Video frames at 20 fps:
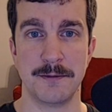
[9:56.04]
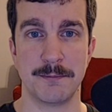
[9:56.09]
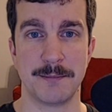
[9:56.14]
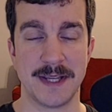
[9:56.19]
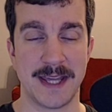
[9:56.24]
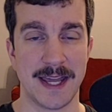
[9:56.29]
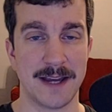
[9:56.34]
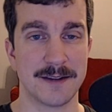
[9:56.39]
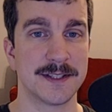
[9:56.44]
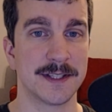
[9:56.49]

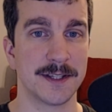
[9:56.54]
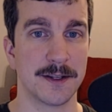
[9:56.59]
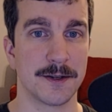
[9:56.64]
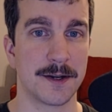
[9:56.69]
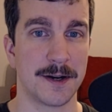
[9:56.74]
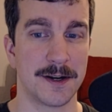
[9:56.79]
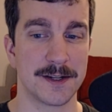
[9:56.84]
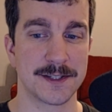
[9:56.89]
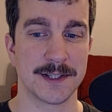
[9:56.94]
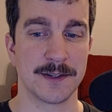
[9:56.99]
be counting their
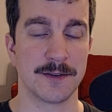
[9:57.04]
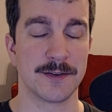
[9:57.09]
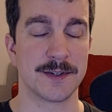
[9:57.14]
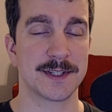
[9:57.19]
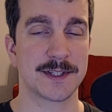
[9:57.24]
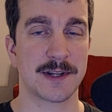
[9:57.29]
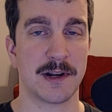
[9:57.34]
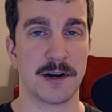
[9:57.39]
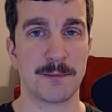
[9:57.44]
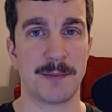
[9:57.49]
cards in their
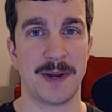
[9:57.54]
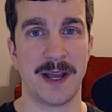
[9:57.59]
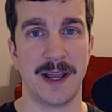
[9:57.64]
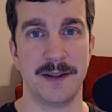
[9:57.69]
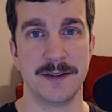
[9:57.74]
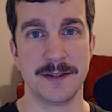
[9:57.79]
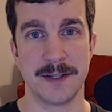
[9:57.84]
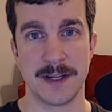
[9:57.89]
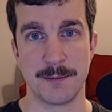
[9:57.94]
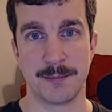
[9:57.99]
discard
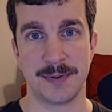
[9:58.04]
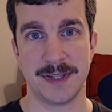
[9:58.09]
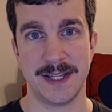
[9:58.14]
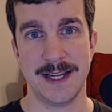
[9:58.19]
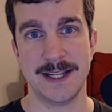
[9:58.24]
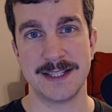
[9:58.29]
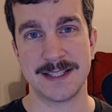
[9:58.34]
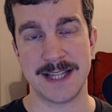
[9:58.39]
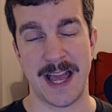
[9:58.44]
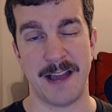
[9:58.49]
pile and in
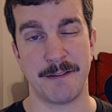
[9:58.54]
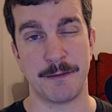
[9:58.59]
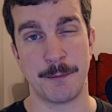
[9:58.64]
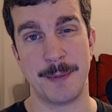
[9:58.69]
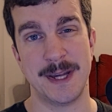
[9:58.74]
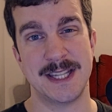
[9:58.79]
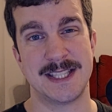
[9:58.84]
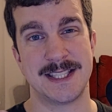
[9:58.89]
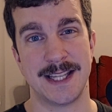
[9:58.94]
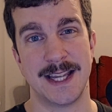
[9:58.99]
play to have a
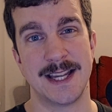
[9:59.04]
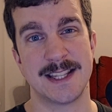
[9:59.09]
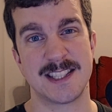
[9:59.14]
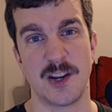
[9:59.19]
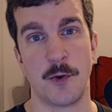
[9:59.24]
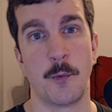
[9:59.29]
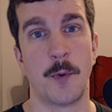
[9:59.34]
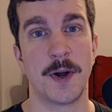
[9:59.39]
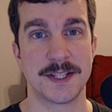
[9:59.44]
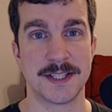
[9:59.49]
best guess
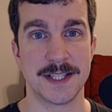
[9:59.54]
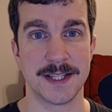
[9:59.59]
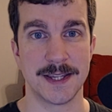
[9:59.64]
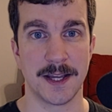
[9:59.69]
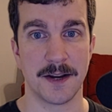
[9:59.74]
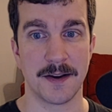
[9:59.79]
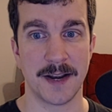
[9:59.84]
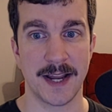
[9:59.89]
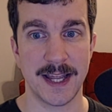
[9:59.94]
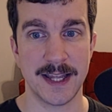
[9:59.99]
at what's in
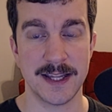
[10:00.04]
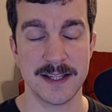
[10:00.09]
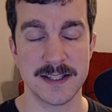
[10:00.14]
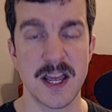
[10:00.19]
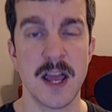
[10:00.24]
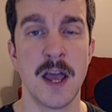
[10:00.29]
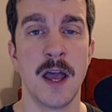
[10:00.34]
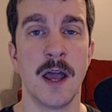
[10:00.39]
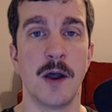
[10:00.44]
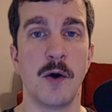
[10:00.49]
their hand,
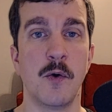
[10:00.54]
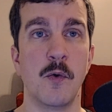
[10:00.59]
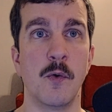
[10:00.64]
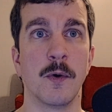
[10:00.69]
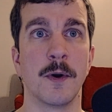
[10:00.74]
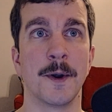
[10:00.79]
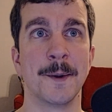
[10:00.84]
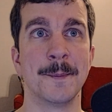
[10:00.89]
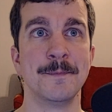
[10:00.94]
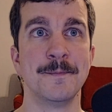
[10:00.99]

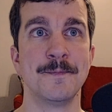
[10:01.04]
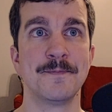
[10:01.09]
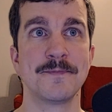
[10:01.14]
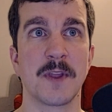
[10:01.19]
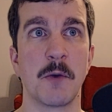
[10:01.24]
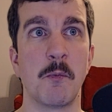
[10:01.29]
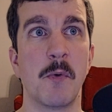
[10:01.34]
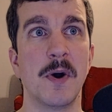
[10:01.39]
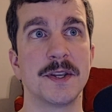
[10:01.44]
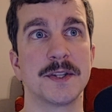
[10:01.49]
or
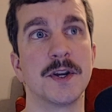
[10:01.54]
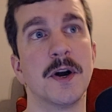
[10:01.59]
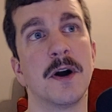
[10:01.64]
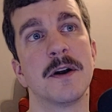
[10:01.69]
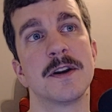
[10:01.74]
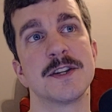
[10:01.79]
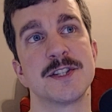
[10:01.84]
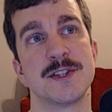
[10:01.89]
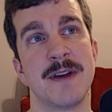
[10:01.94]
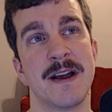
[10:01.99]
what
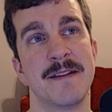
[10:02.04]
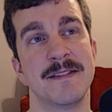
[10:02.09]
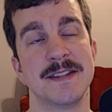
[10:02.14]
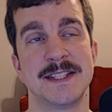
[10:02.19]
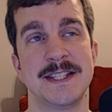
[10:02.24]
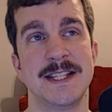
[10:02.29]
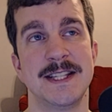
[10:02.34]
cards you haven't